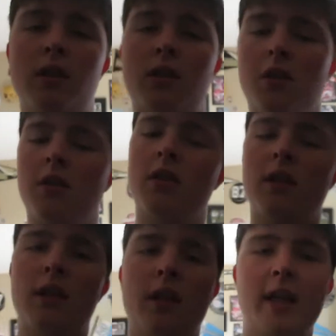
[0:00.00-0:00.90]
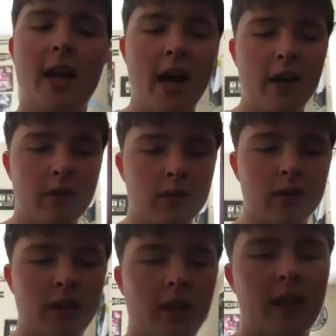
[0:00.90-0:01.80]
it's currently now
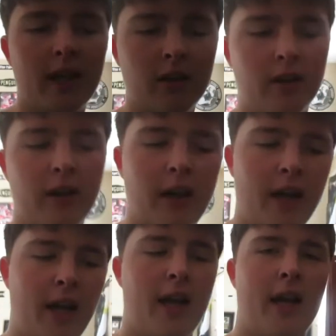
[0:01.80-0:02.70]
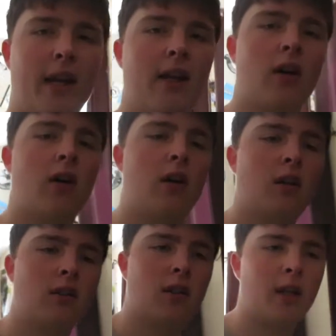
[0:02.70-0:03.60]
later and
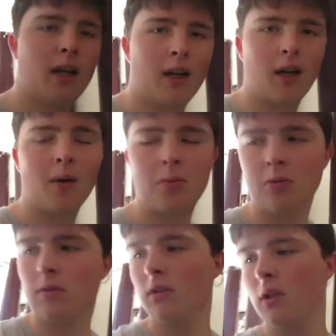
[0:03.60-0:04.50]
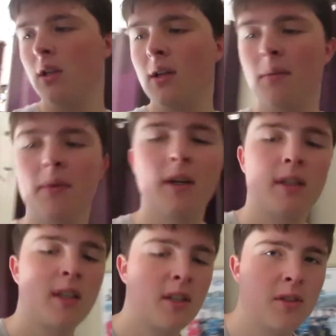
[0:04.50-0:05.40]
honestly in a couple
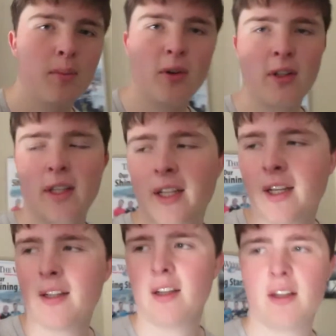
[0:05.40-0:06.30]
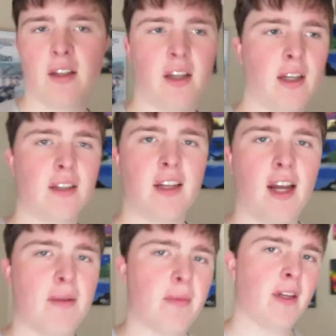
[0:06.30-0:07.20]
minutes, actually more than that, like
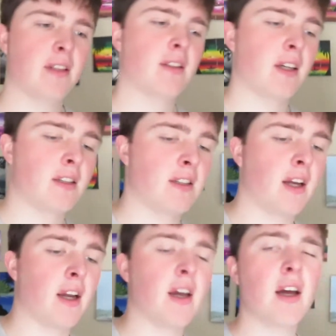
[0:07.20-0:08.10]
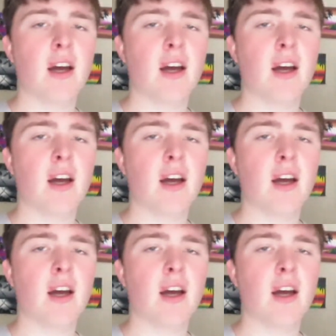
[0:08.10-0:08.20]
10 minutes I'd say,